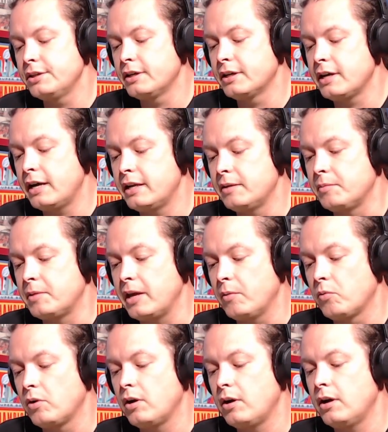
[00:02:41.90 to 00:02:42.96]
a guy named
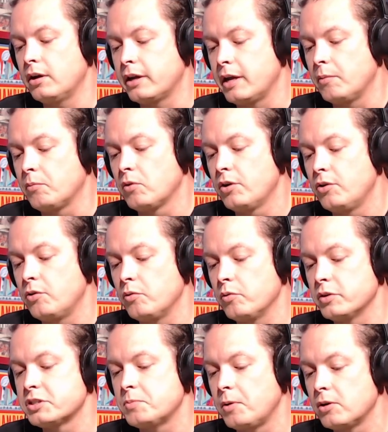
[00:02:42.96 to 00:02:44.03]
Gamrot
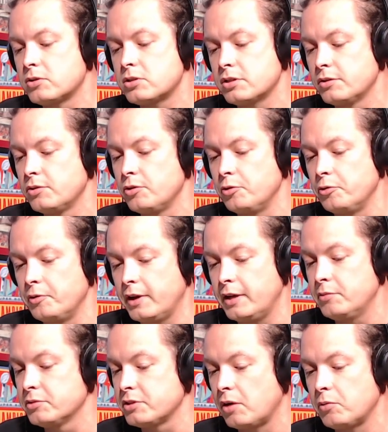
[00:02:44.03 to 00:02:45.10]
was he
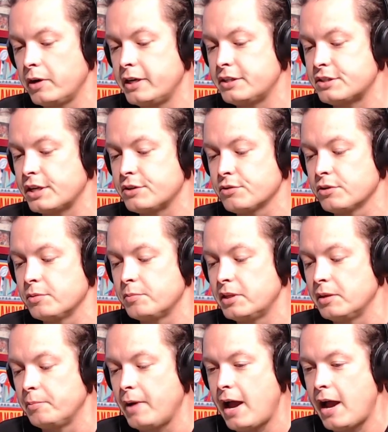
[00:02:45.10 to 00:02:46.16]
was already scheduled to be
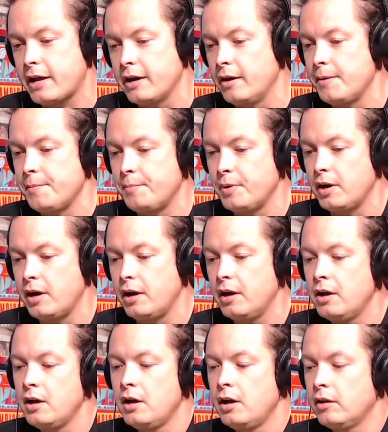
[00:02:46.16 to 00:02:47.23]
the backup, but
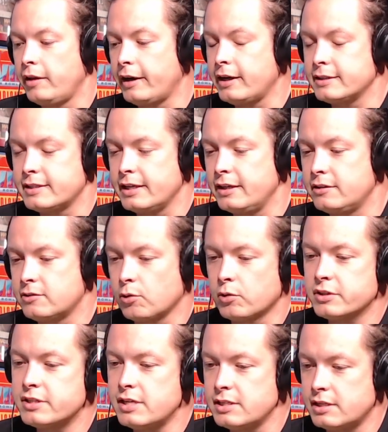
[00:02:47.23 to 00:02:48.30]
like I said,
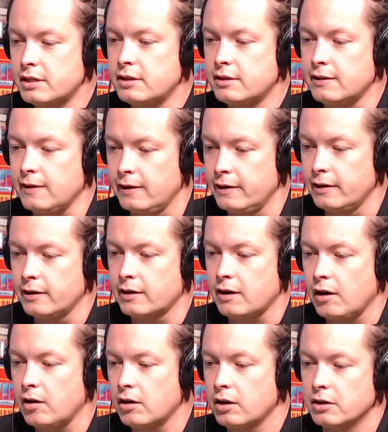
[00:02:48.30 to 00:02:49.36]
towards these end of the year
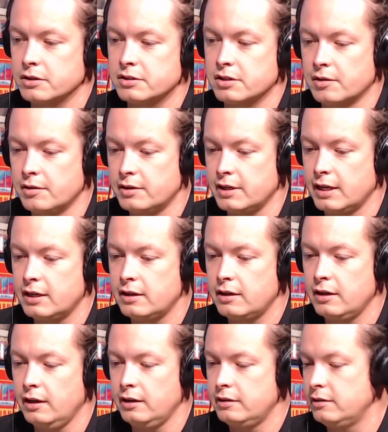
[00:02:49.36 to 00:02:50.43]
cards, Dana
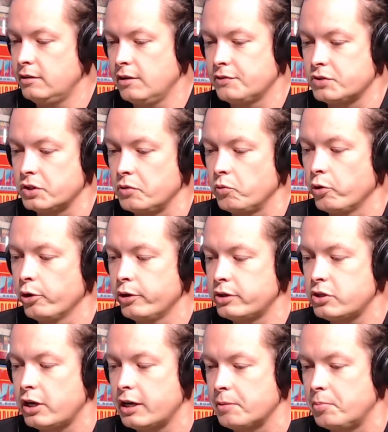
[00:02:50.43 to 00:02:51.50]
and the UFC really
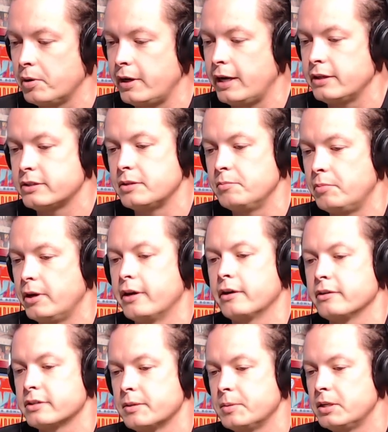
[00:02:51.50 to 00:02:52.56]
try to put out some
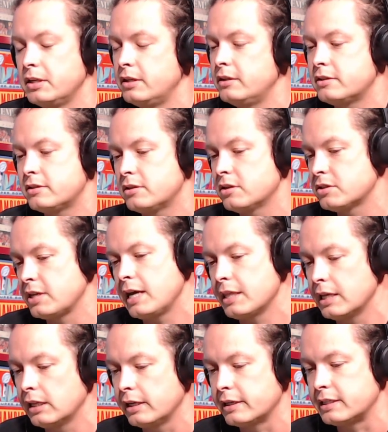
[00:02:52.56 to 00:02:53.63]
bangers. I mean, it's just how
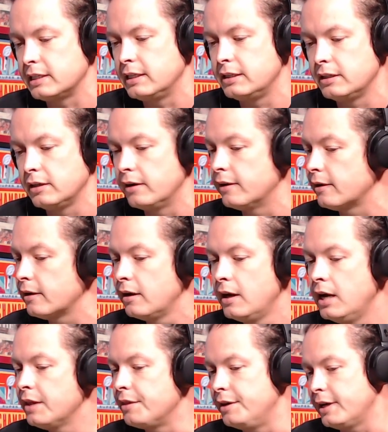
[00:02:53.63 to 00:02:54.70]
they like to end the year.
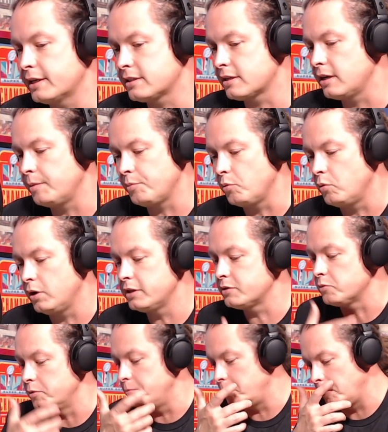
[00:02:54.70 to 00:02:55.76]
The next couple ones
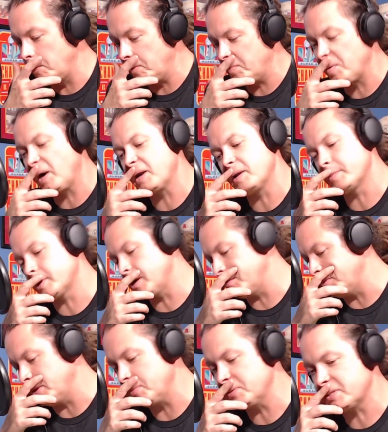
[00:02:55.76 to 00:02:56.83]
we brought up a
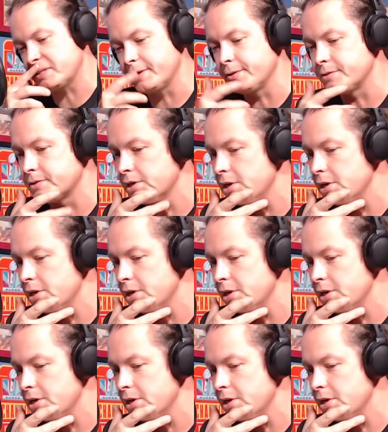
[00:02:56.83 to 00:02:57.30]
couple episodes